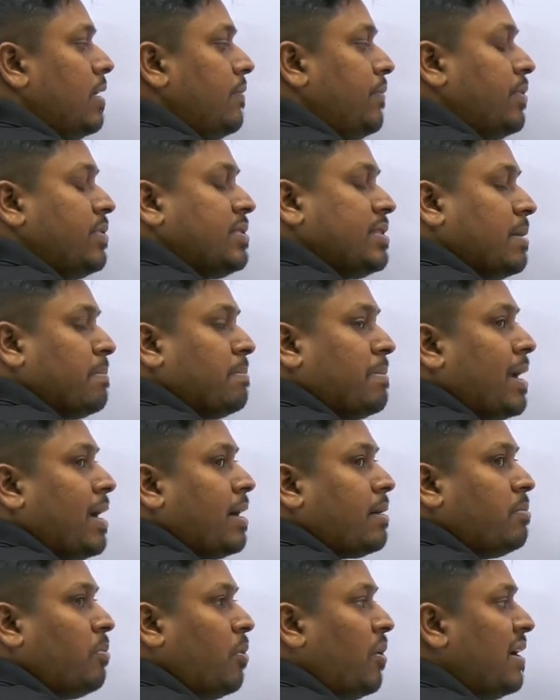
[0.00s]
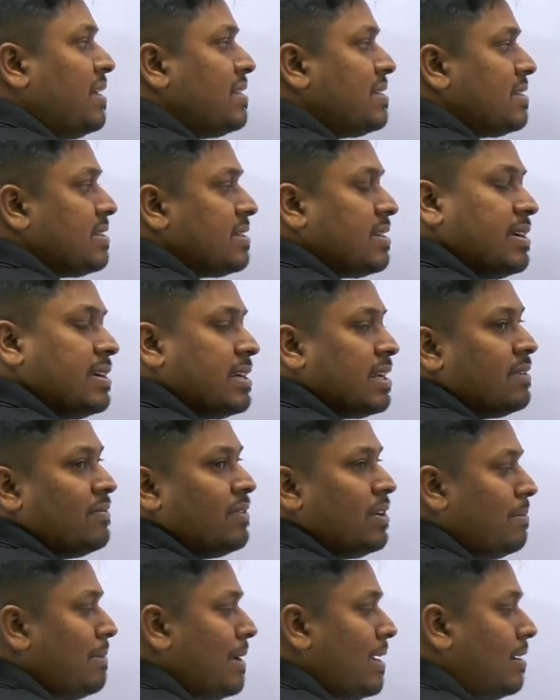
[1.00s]
If you subtract boys, resultant
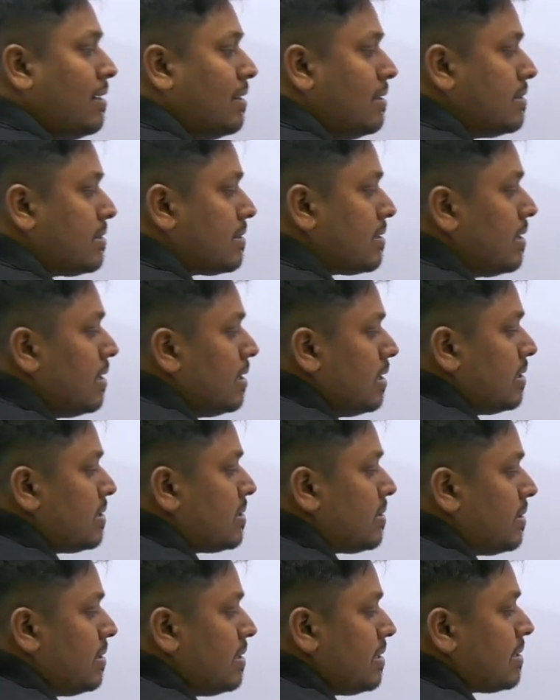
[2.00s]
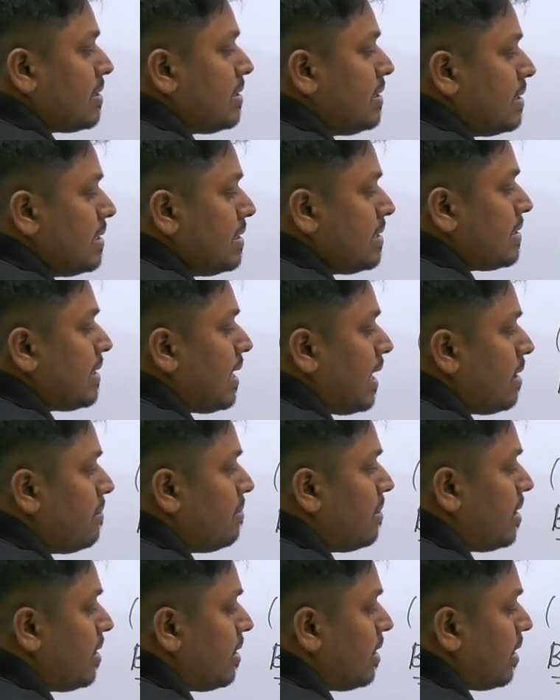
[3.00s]
will be girls. So this girls can
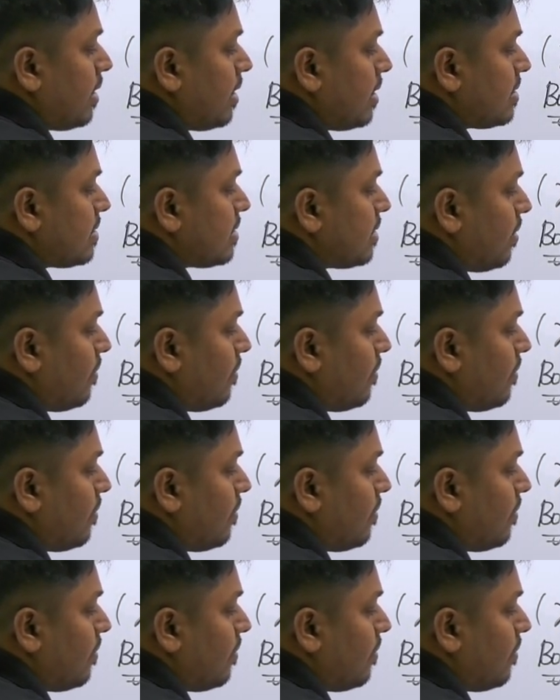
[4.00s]
be written as